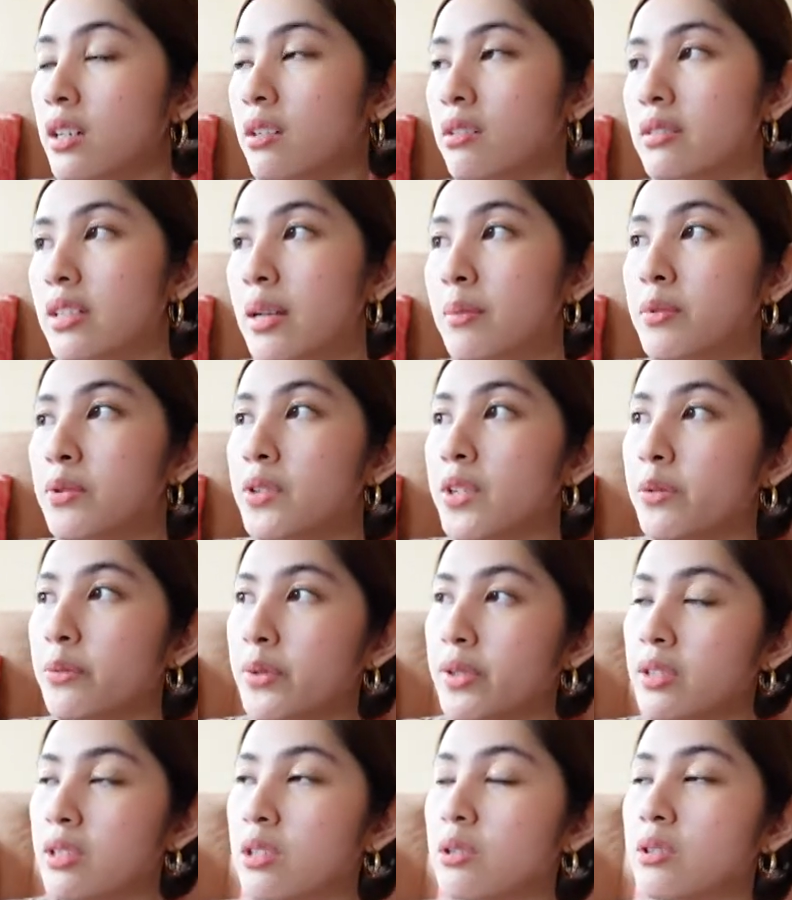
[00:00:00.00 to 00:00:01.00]
collaborate
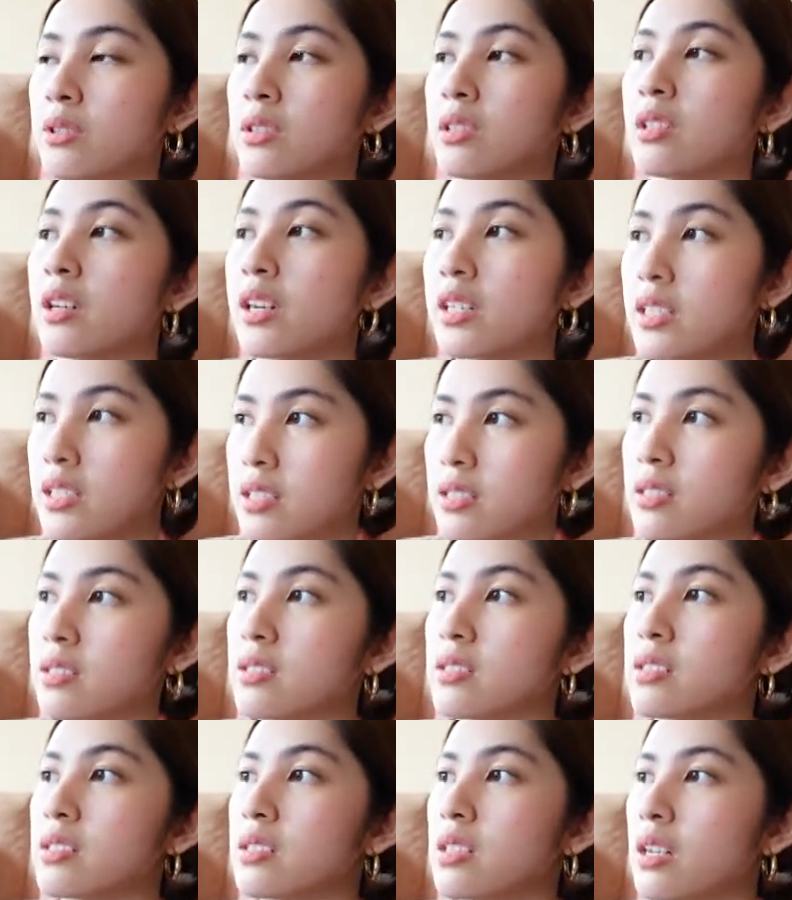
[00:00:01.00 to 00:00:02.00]
with local
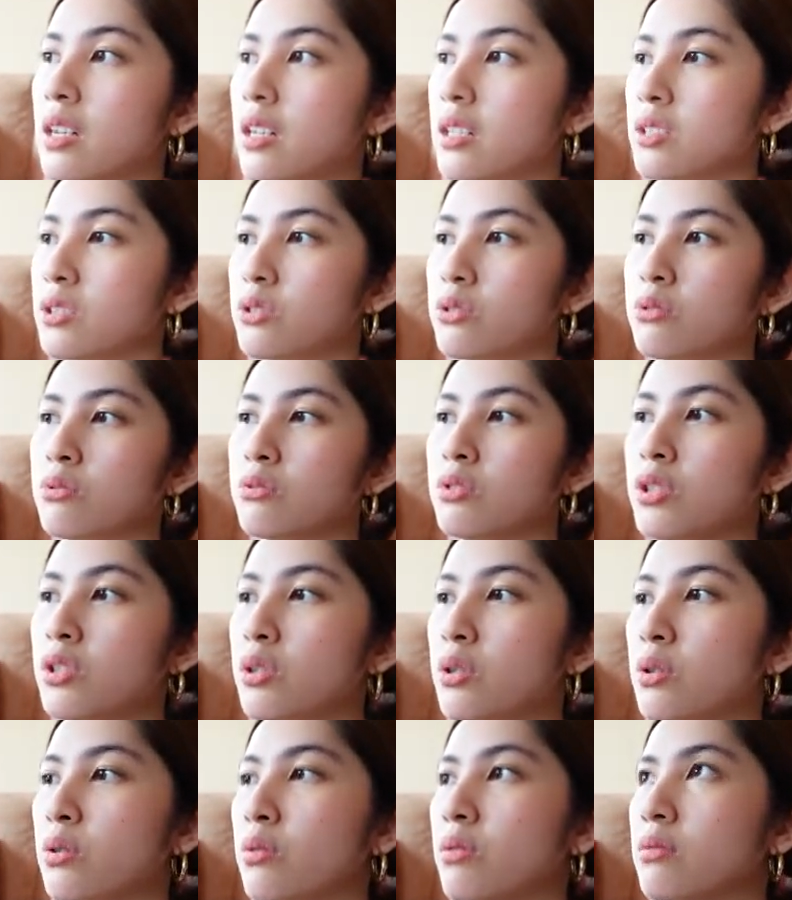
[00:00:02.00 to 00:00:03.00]
artisans
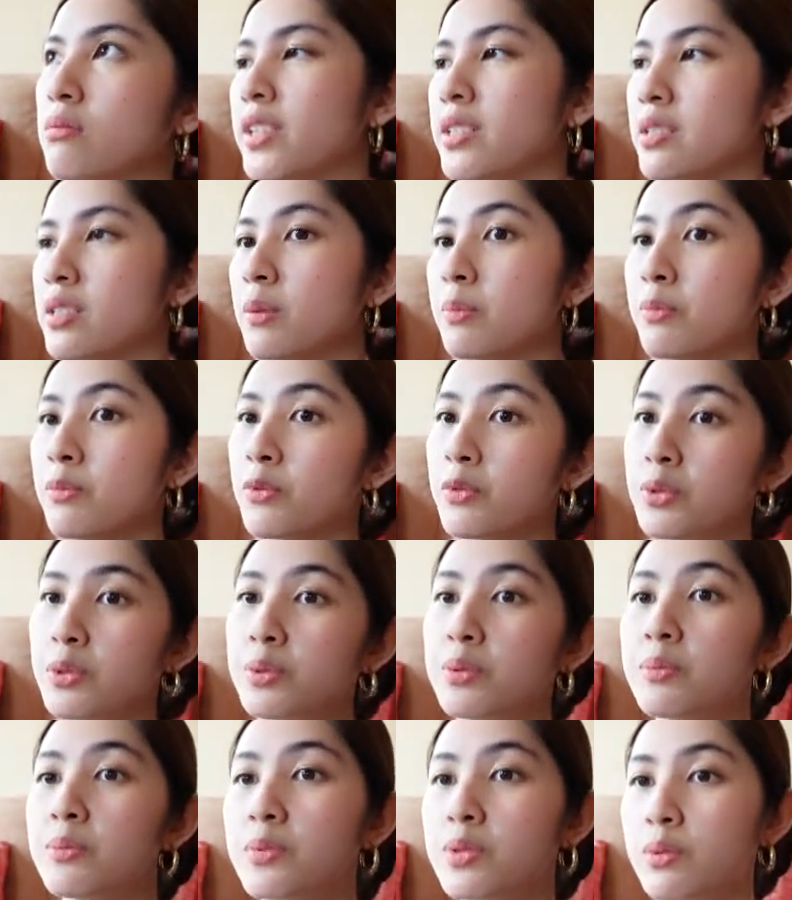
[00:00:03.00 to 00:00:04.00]
to, fix up
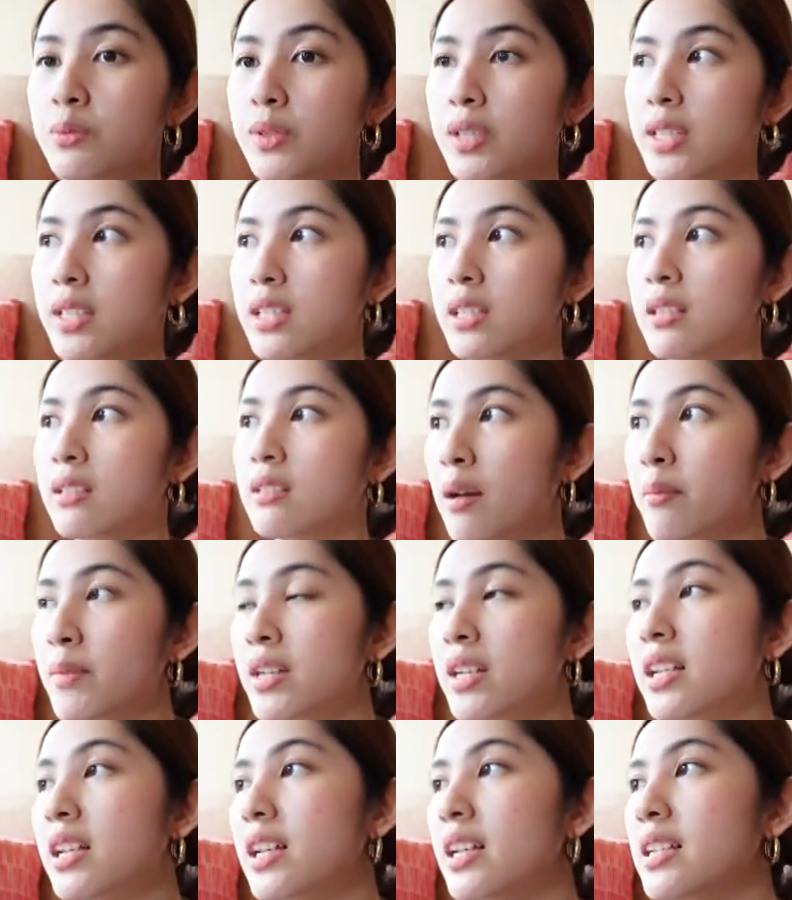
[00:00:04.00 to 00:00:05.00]
rooms with
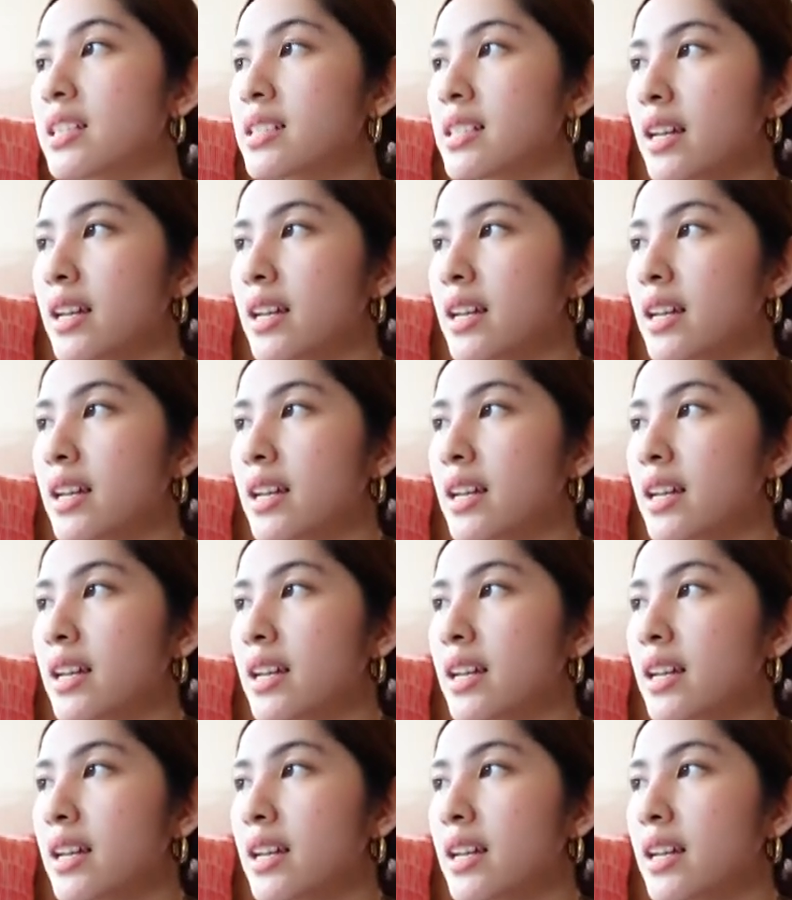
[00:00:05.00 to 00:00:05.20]
amenities